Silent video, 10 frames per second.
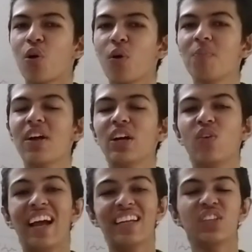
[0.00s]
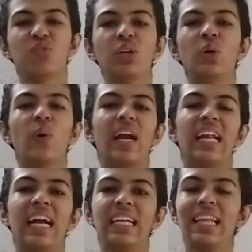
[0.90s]
hope that you like this video, and
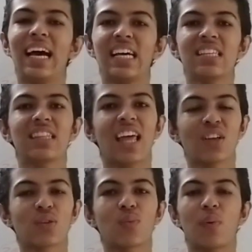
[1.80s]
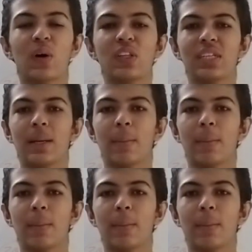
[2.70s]
at the last, thanks for watching.